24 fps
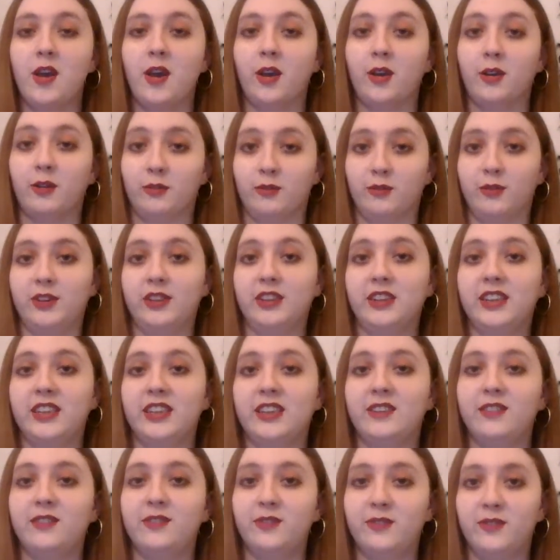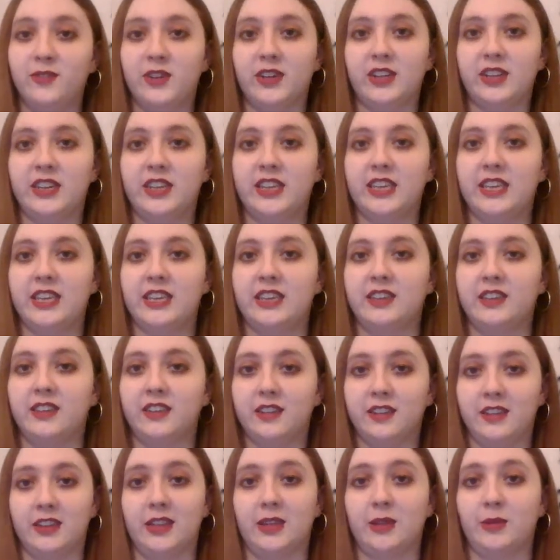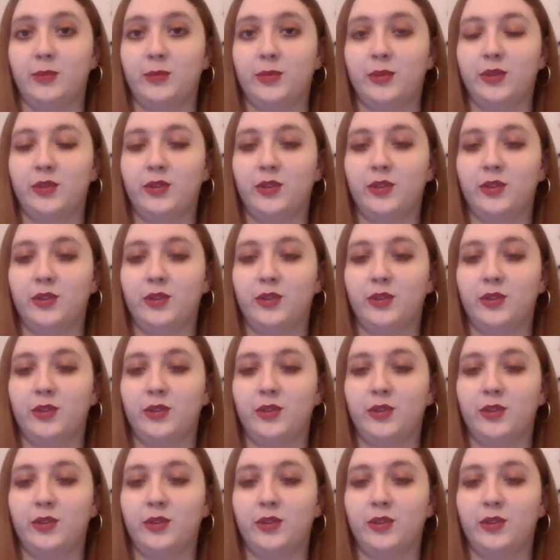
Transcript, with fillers: a really funny clip